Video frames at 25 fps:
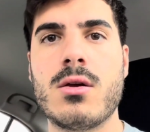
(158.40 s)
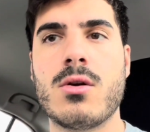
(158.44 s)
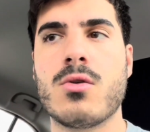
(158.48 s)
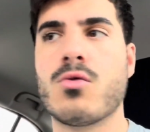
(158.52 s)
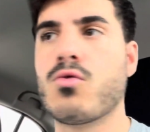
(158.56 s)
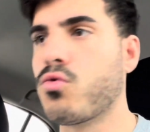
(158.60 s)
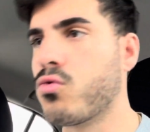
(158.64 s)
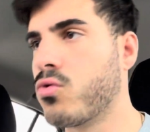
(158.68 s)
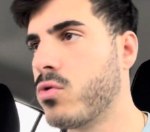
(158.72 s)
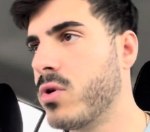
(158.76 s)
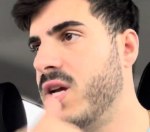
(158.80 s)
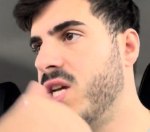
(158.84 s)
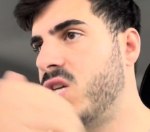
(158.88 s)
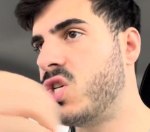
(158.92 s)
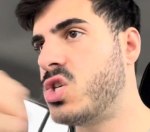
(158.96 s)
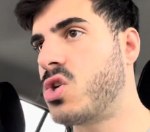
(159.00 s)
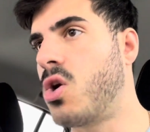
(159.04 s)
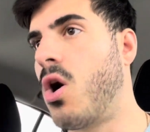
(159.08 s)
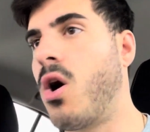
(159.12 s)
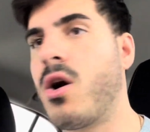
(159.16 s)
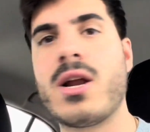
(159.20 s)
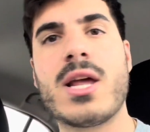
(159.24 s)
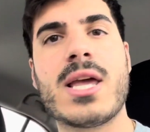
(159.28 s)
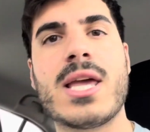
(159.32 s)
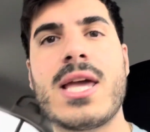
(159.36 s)

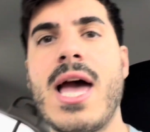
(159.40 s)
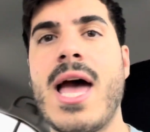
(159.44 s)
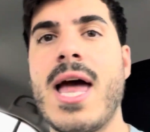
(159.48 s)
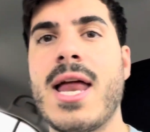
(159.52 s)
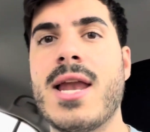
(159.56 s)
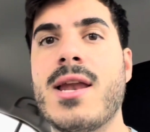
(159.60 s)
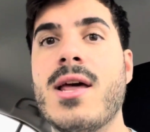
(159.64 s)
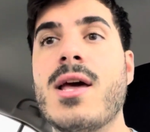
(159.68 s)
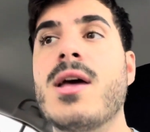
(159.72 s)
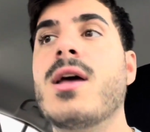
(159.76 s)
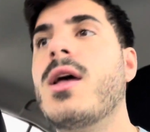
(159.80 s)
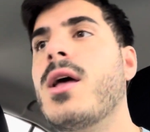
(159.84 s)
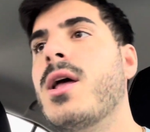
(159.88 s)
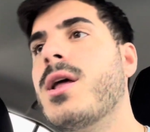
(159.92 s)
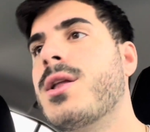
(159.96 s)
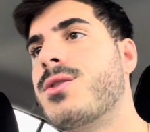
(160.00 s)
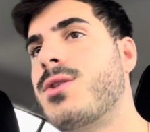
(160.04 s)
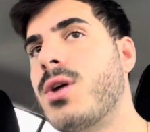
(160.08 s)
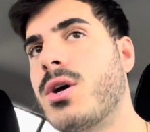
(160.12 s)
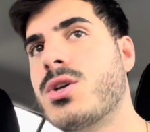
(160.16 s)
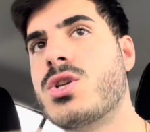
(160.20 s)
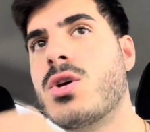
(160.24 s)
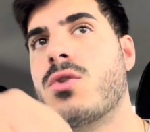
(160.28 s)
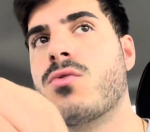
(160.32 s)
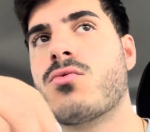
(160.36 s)
Restart again.
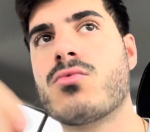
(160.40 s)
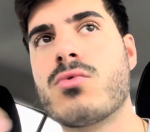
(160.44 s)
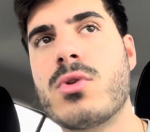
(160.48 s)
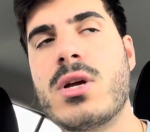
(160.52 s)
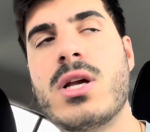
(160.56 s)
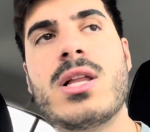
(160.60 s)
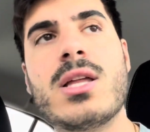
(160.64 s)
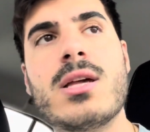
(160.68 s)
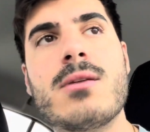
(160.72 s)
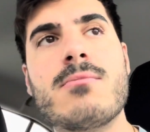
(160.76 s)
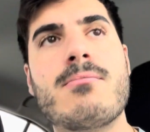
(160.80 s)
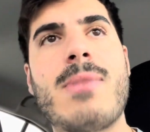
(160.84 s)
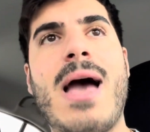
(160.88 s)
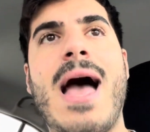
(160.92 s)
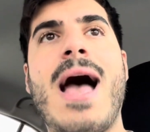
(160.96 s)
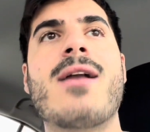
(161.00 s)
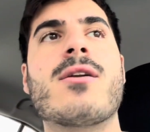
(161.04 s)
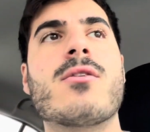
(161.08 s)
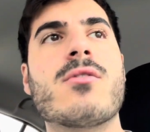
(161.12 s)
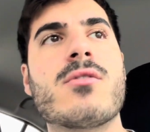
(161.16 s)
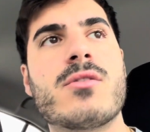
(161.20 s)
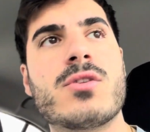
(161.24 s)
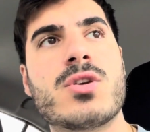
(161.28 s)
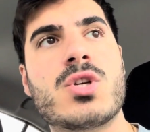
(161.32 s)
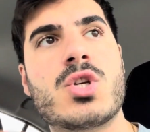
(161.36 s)
Does it really
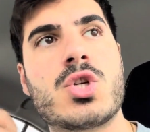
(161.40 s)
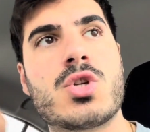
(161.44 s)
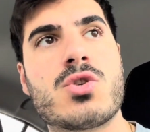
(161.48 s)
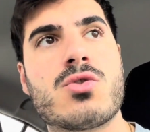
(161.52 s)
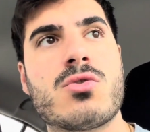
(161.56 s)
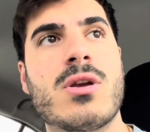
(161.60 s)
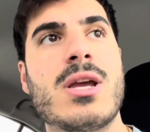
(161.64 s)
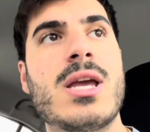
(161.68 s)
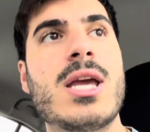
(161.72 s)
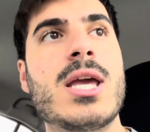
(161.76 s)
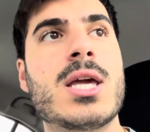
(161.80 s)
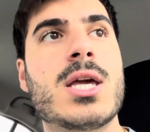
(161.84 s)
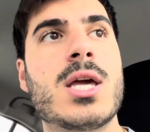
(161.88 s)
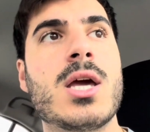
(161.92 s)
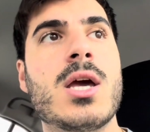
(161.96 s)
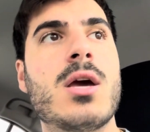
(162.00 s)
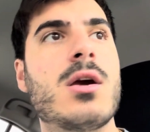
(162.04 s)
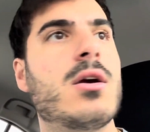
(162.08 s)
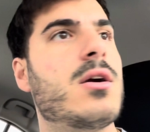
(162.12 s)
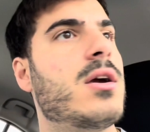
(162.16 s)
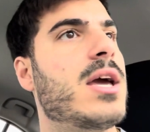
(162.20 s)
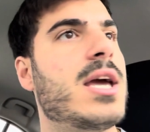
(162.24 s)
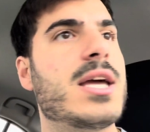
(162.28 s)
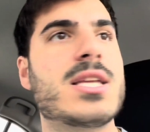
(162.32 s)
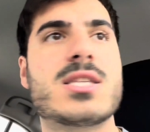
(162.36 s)
matter the streak?
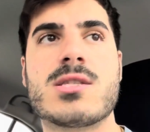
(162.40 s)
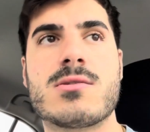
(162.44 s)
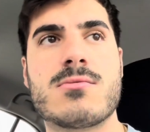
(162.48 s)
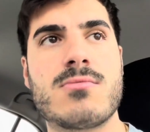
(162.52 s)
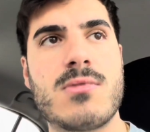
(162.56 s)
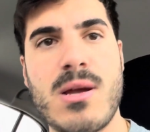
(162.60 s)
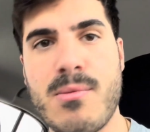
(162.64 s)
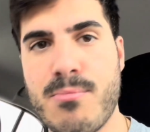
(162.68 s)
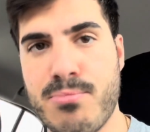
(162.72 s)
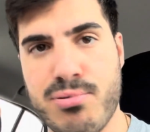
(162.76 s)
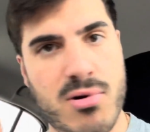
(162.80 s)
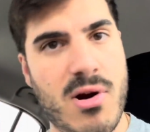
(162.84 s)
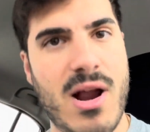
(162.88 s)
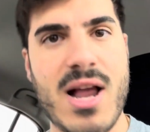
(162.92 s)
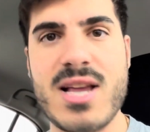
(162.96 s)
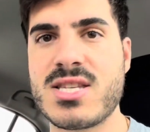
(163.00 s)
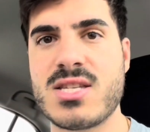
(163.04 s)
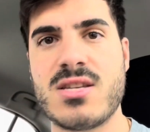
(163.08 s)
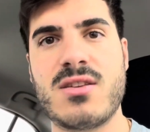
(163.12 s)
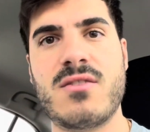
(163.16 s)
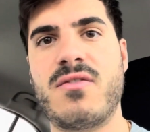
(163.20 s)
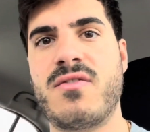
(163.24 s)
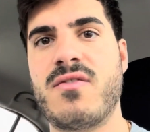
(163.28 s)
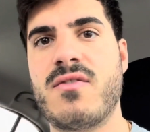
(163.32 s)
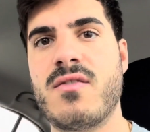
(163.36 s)
It's
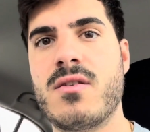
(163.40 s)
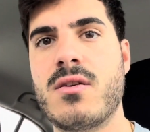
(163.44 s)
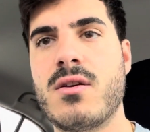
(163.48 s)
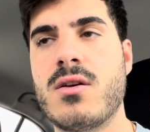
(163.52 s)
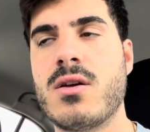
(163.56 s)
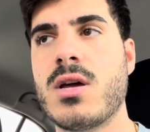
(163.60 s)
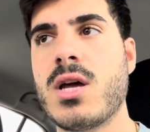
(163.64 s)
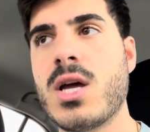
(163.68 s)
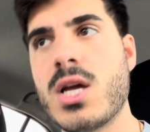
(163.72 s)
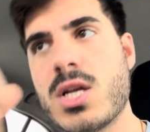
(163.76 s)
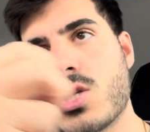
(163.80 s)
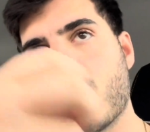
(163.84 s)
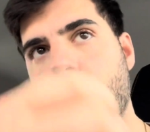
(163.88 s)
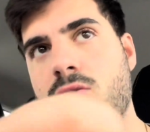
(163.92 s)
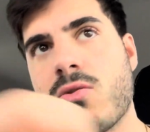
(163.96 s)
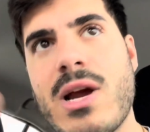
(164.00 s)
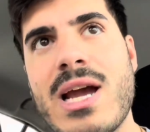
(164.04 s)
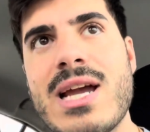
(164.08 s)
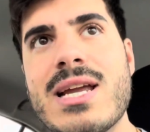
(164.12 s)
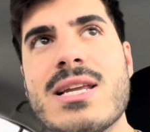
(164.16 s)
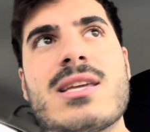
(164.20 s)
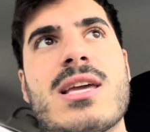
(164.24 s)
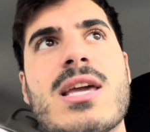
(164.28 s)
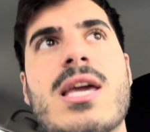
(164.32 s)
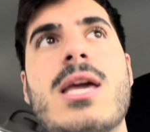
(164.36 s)
impressive. It's
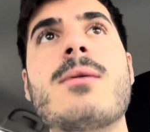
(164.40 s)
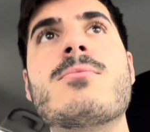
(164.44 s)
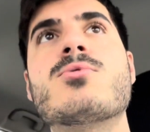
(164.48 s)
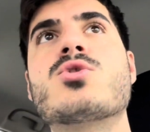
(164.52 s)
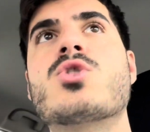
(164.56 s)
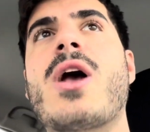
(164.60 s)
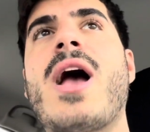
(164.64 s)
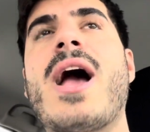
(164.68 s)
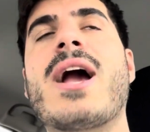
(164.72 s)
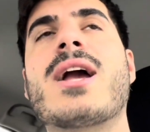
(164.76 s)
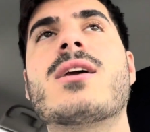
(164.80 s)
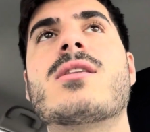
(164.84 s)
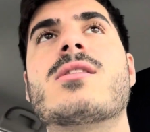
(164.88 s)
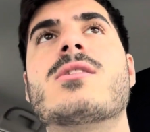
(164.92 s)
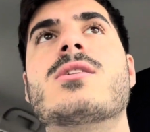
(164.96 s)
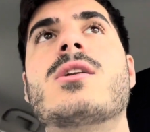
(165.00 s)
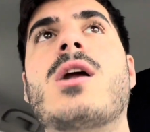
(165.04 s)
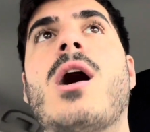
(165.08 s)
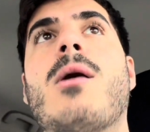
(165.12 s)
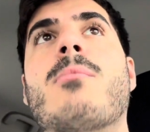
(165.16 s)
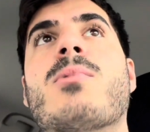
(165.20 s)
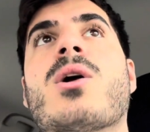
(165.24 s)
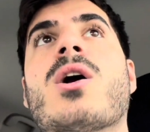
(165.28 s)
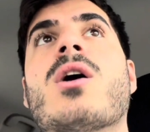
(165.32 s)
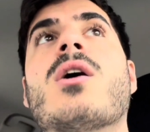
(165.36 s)
great to keep track of the
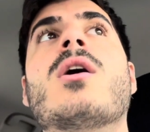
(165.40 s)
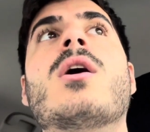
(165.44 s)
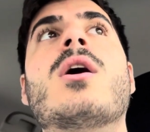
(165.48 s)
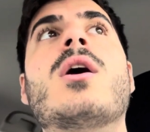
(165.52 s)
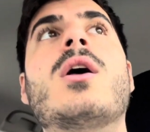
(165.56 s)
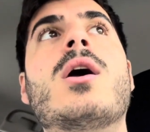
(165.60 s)
number.